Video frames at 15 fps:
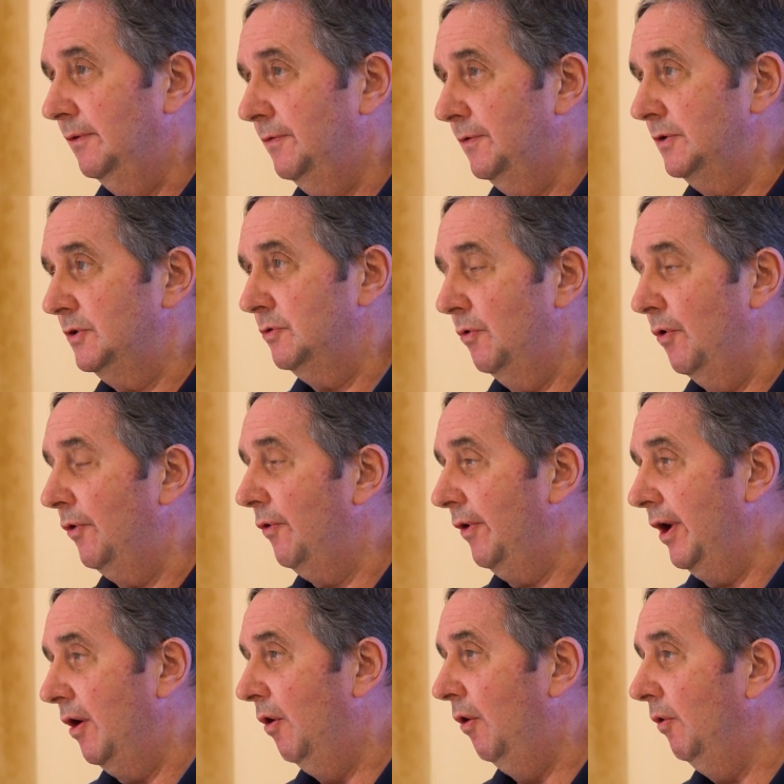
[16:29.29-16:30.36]
first
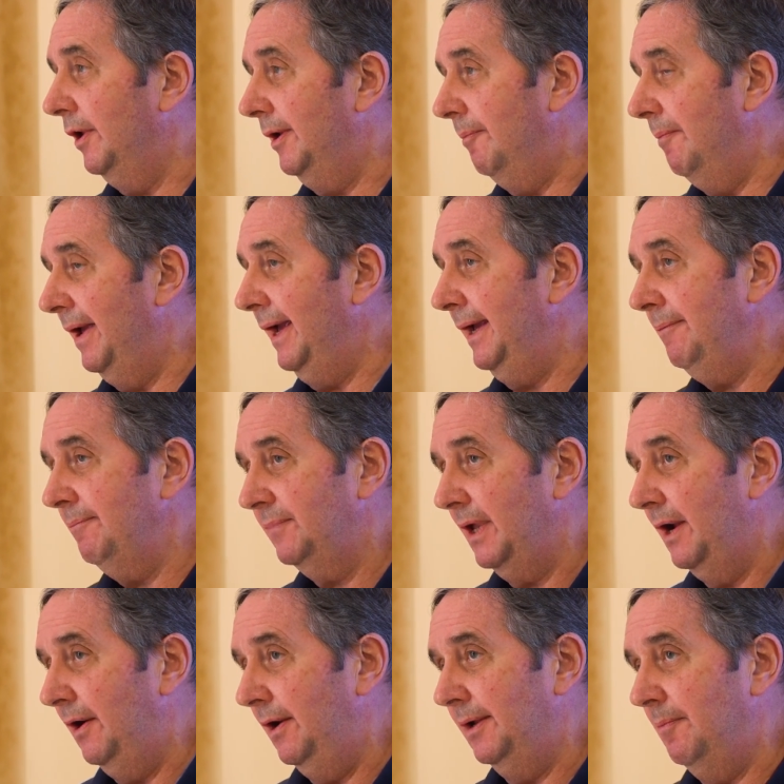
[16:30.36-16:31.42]
rotary hole in May,
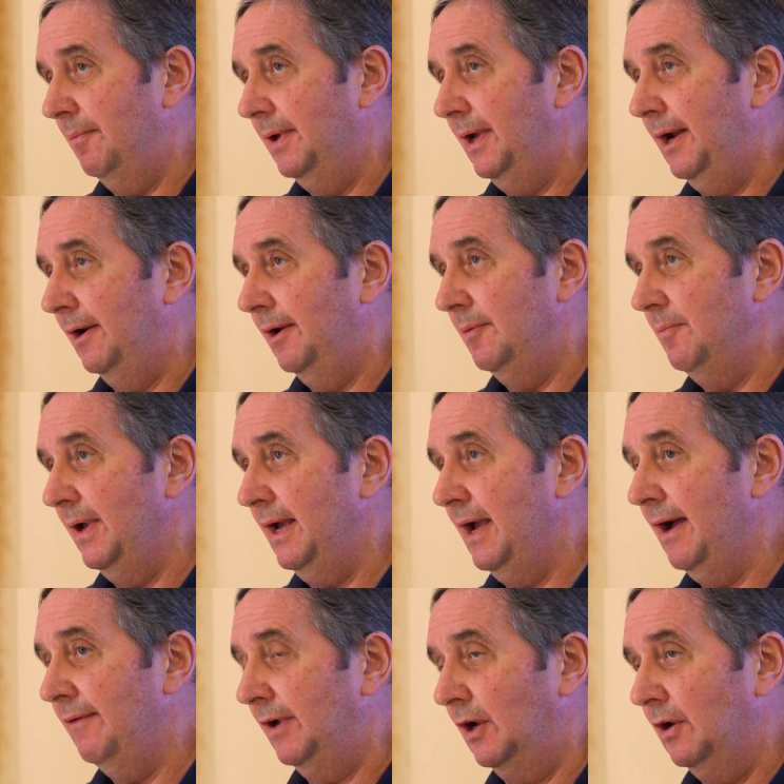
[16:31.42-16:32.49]
early May,
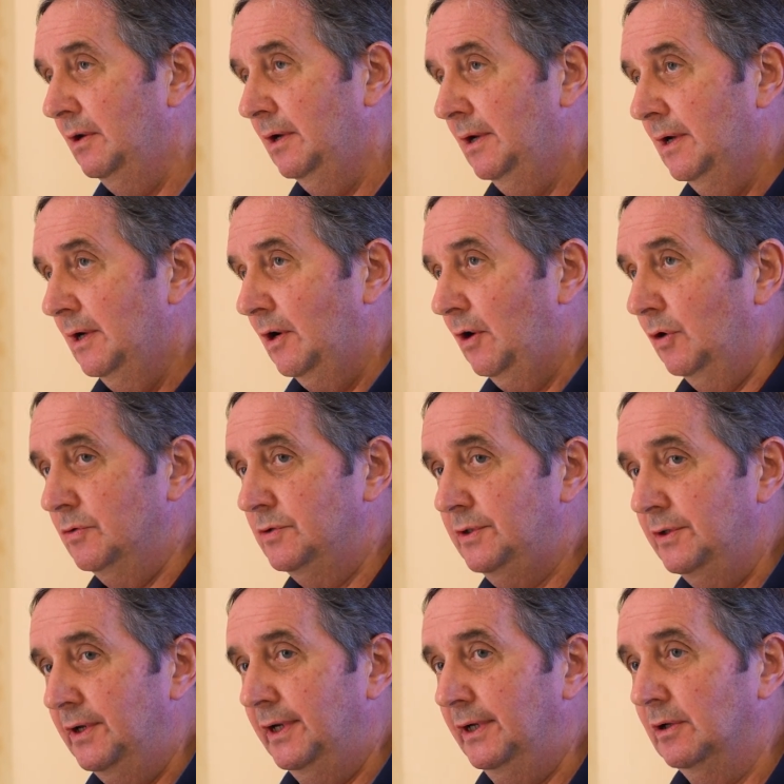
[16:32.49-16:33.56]
having closed
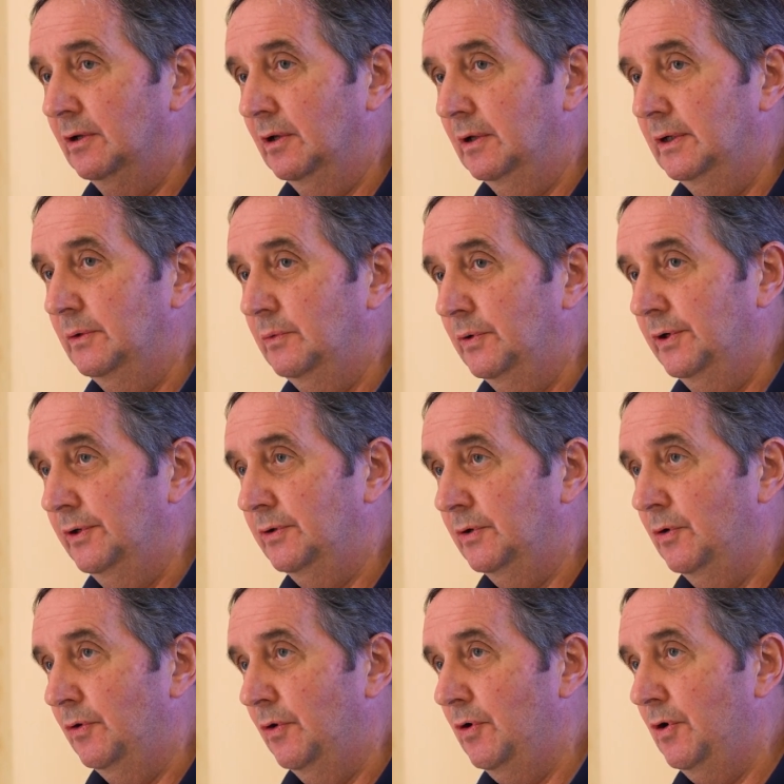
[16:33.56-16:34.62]
the deal with
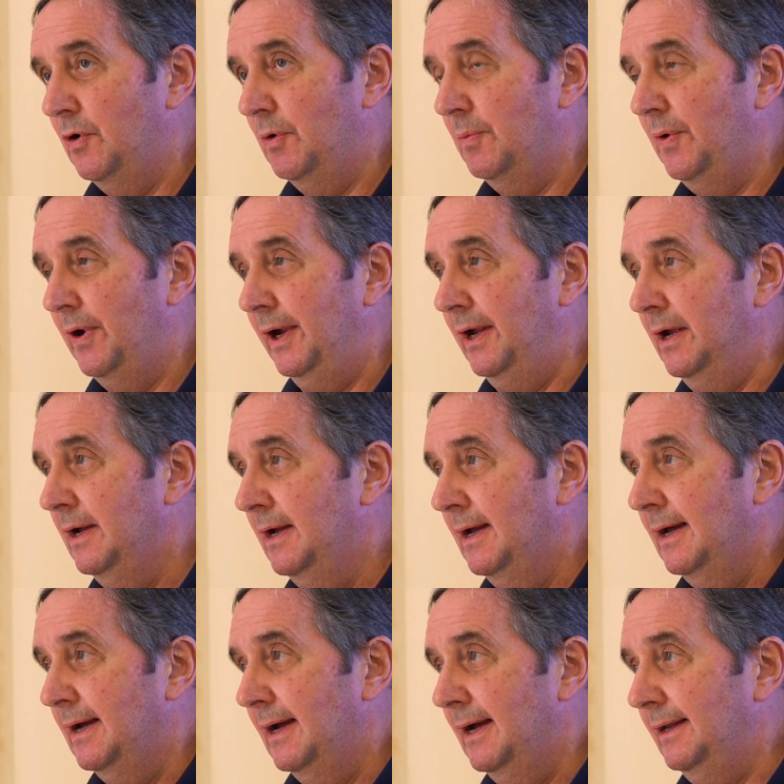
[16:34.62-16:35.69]
Orocobre
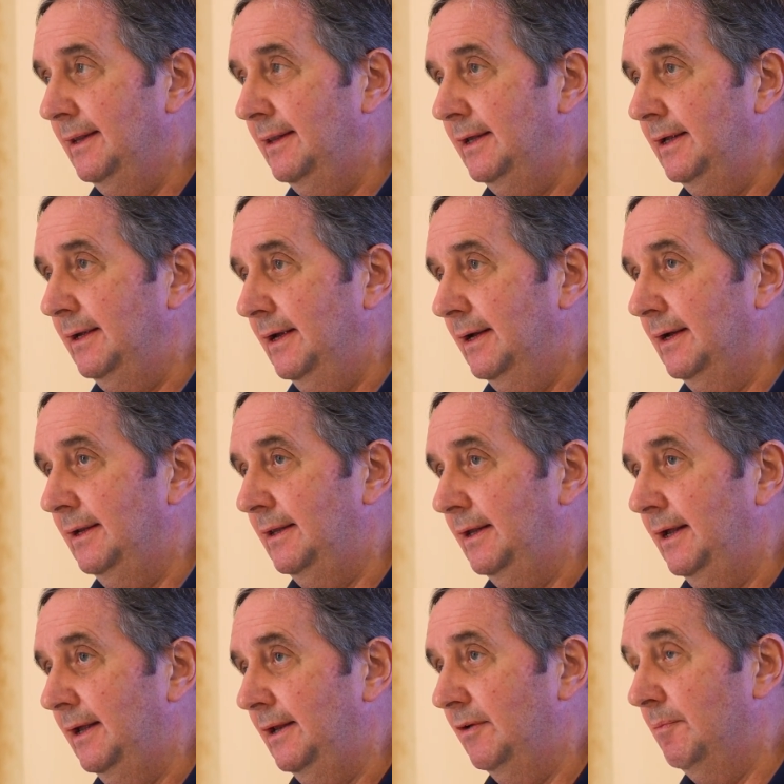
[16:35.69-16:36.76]
at the
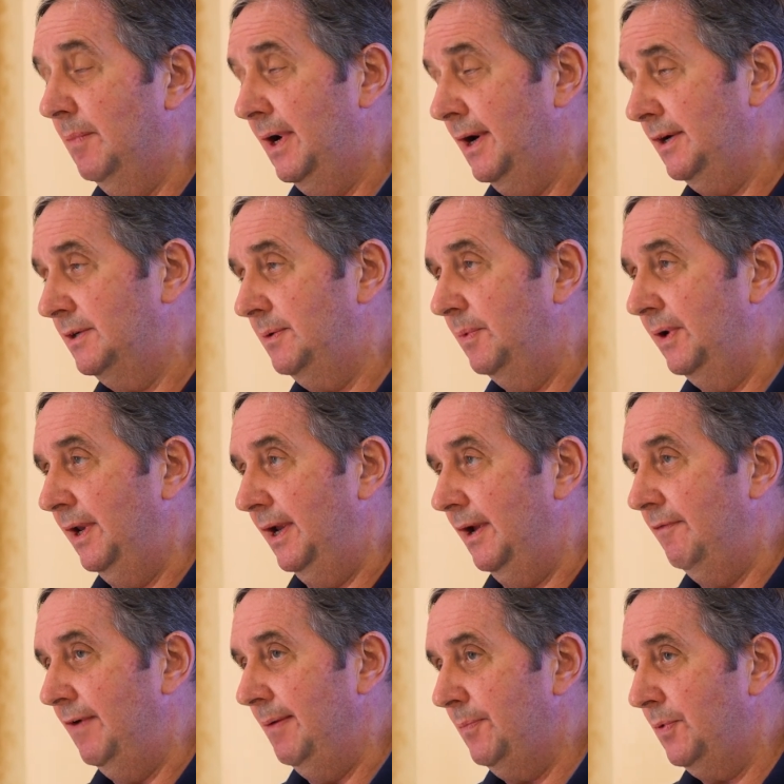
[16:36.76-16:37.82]
end of March, the beginning
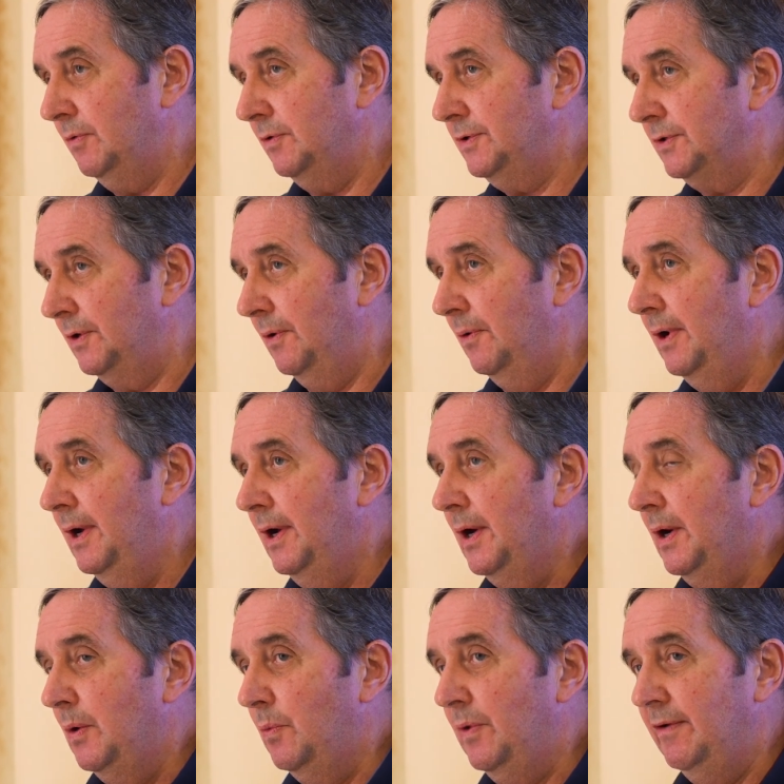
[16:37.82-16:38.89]
of April. So
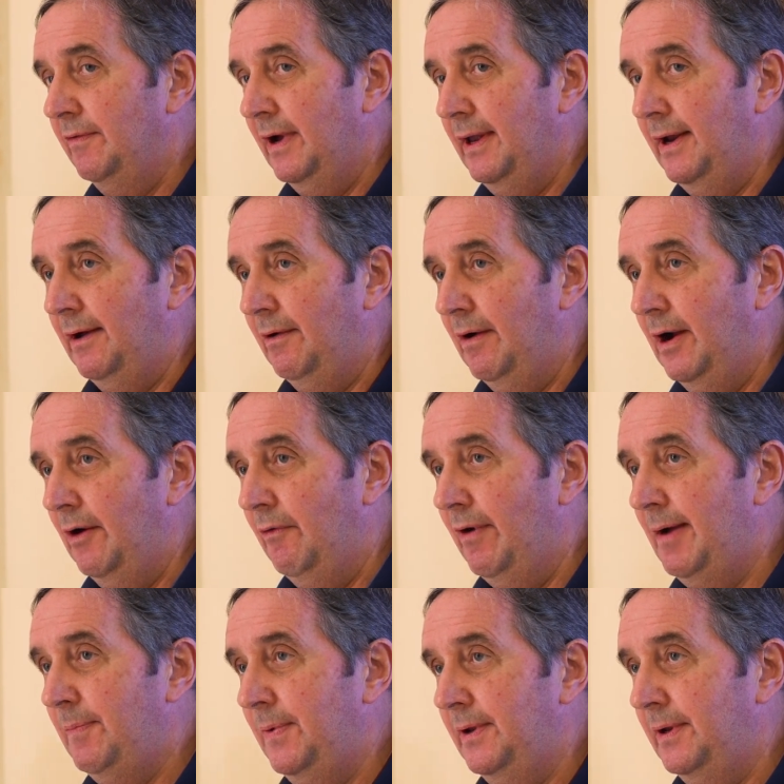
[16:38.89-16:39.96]
we've had a
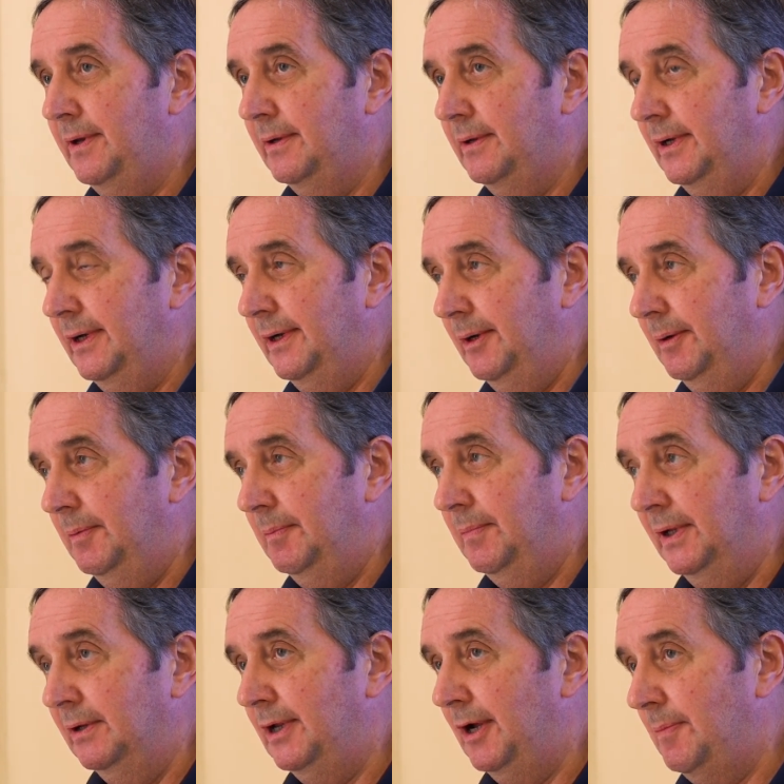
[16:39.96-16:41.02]
rapid
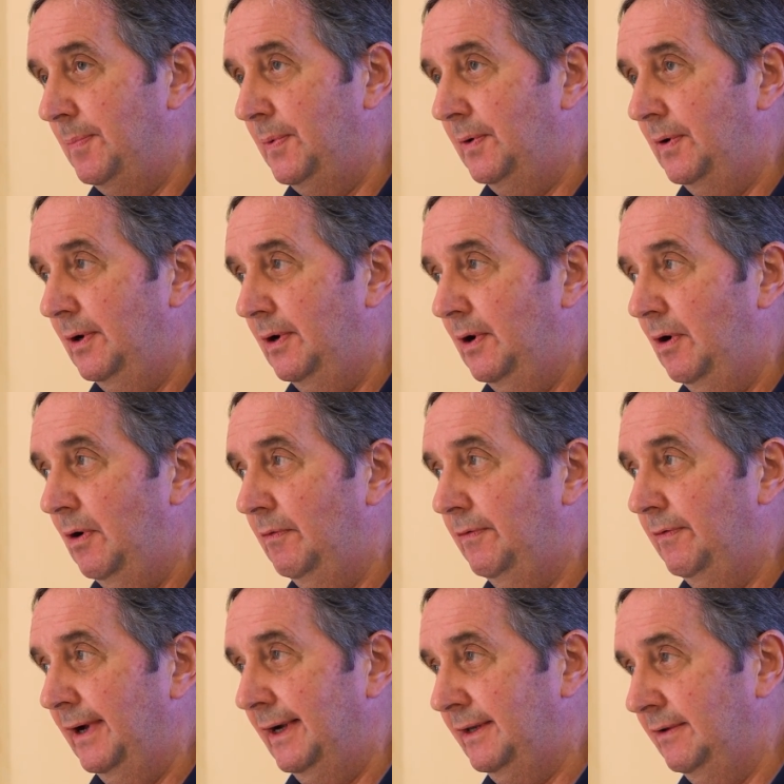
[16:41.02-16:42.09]
build-up
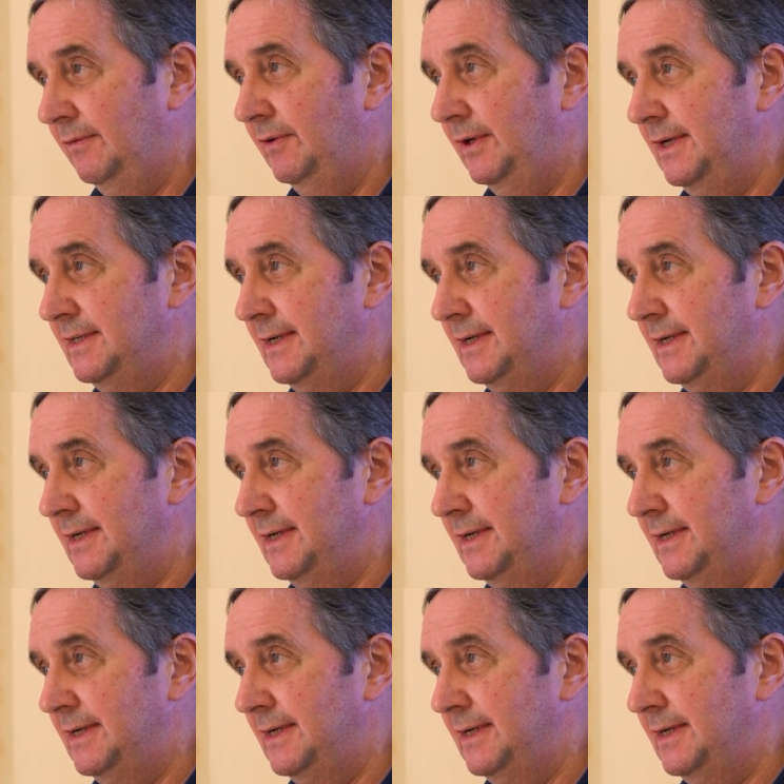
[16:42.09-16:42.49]
of activities